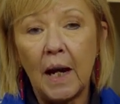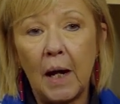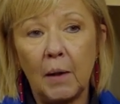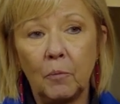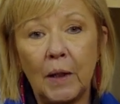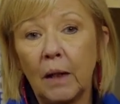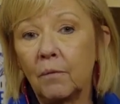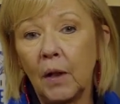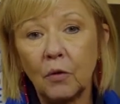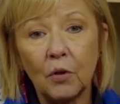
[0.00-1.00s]
We had
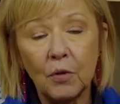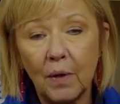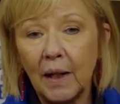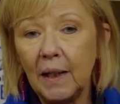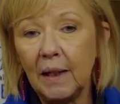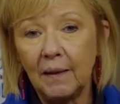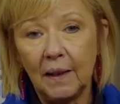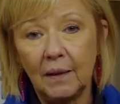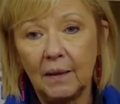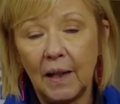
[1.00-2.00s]
funders ready, and
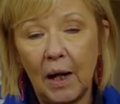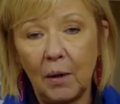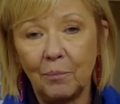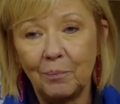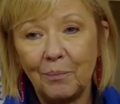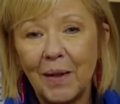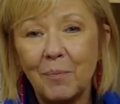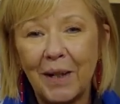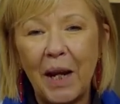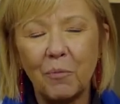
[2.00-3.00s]
then
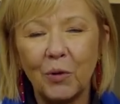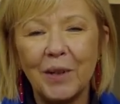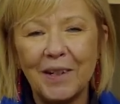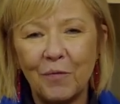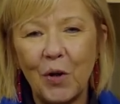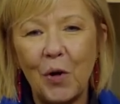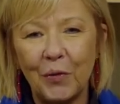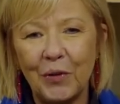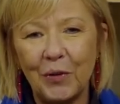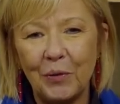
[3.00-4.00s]
became really
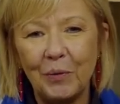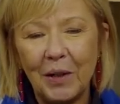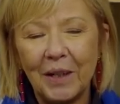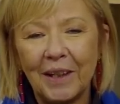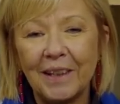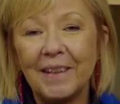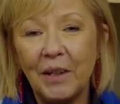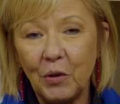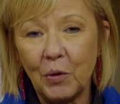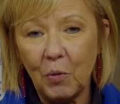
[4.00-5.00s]
difficult to
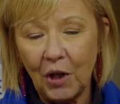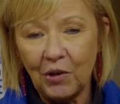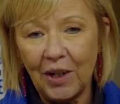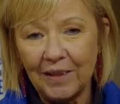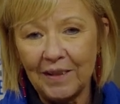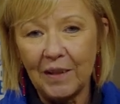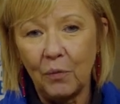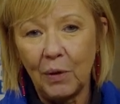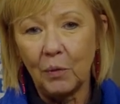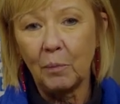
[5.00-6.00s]
continue the project until
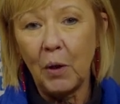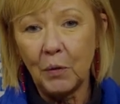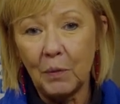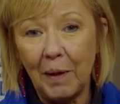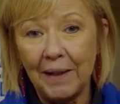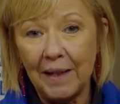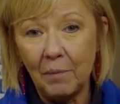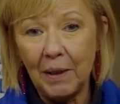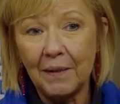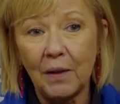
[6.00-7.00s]
we were
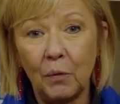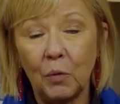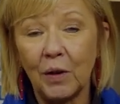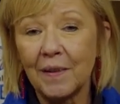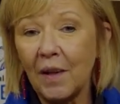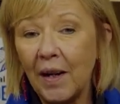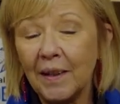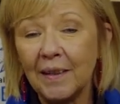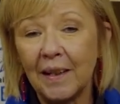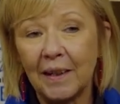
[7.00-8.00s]
post-pandemic. So we're
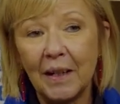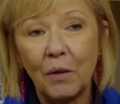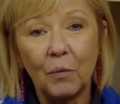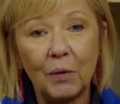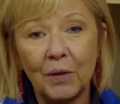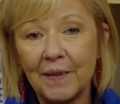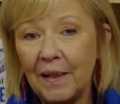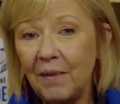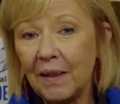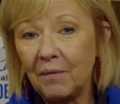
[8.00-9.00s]
excited that we're
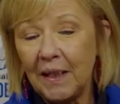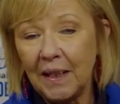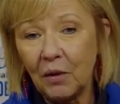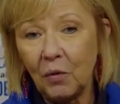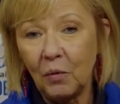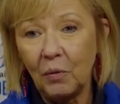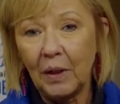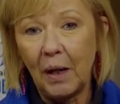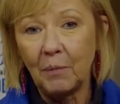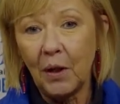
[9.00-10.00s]
receiving a vehicle
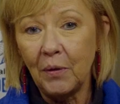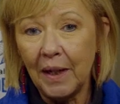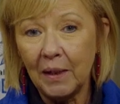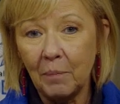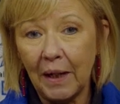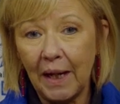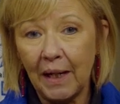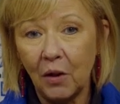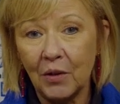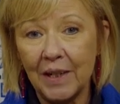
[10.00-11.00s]
donated by
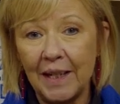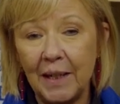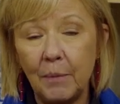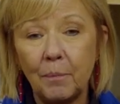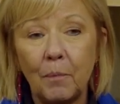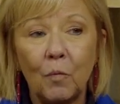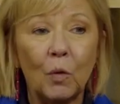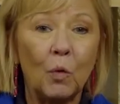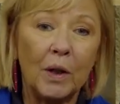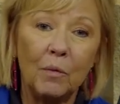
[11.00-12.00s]
KRT.
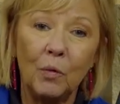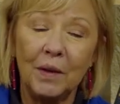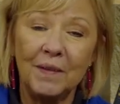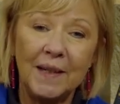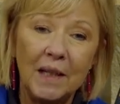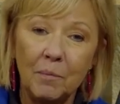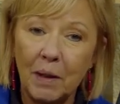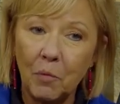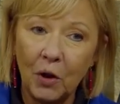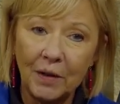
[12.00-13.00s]
We're working with
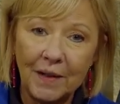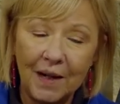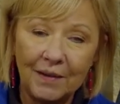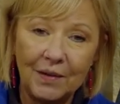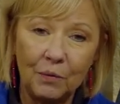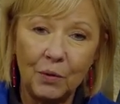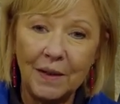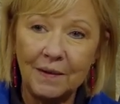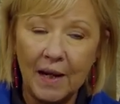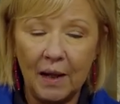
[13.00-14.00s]
ZMM Architects to
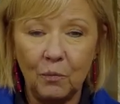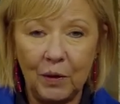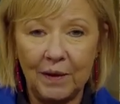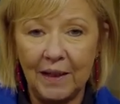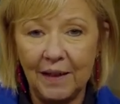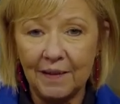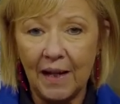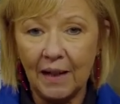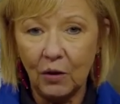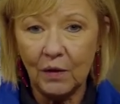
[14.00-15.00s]
redesign what the
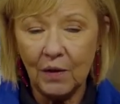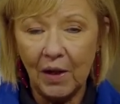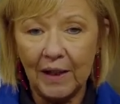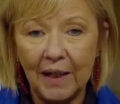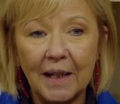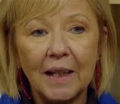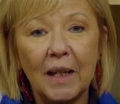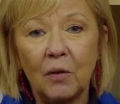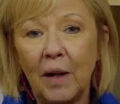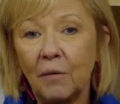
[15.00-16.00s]
inside looks like.
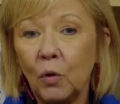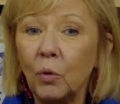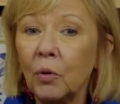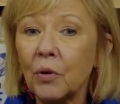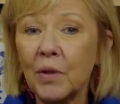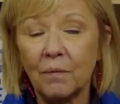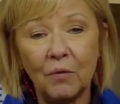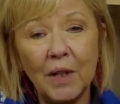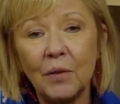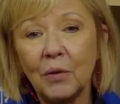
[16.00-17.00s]
It'll have coolers and
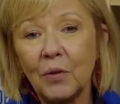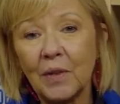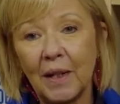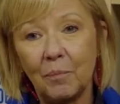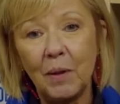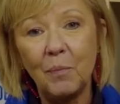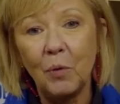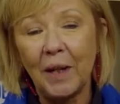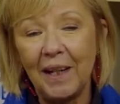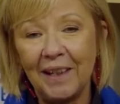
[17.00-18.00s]
freezers, and
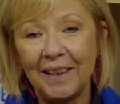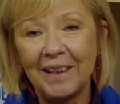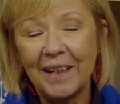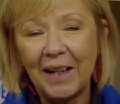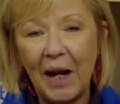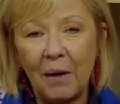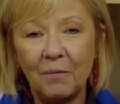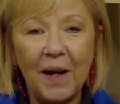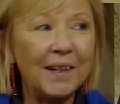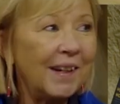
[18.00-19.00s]
people can
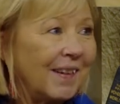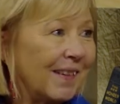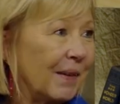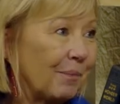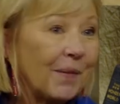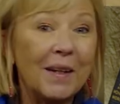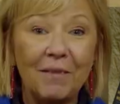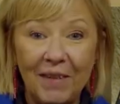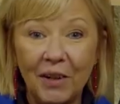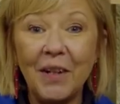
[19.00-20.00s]
find us
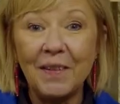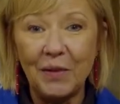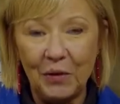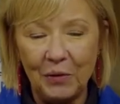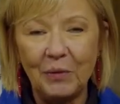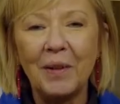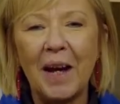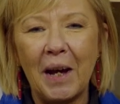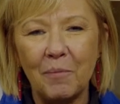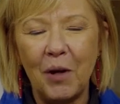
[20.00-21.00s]
very soon
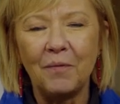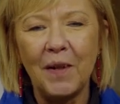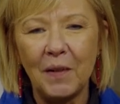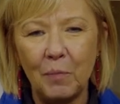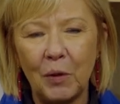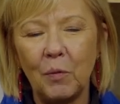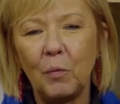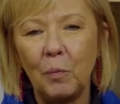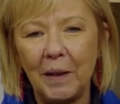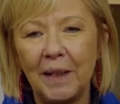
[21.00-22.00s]
on Facebook when
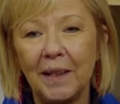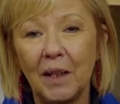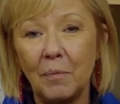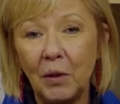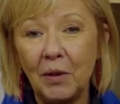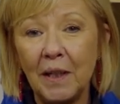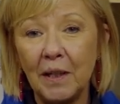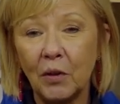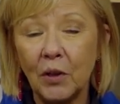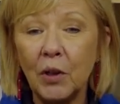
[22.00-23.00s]
we'll be in a community
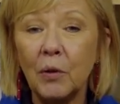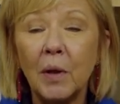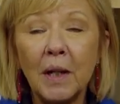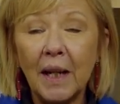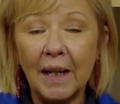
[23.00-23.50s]
near you.